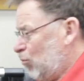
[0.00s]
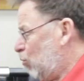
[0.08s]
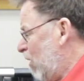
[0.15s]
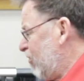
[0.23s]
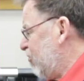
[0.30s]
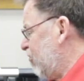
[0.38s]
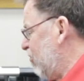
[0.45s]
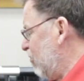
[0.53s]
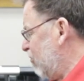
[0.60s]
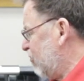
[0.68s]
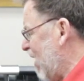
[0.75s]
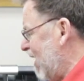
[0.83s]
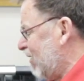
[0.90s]
once
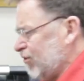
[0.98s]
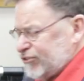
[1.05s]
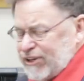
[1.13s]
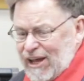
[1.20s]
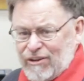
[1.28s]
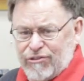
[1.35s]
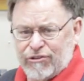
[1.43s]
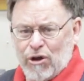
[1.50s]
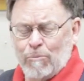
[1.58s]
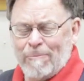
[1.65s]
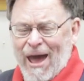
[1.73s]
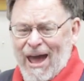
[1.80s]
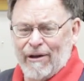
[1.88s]
you take your
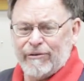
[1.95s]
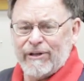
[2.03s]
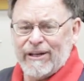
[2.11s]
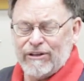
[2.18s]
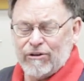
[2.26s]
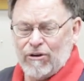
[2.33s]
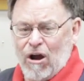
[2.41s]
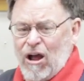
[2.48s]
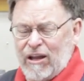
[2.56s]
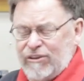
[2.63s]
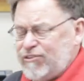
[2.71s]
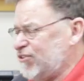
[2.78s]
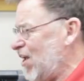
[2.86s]
telescope out and you're
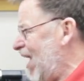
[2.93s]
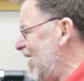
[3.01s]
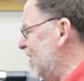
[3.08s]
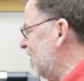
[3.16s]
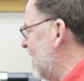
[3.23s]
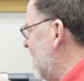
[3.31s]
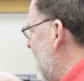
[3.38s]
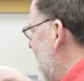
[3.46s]
on site,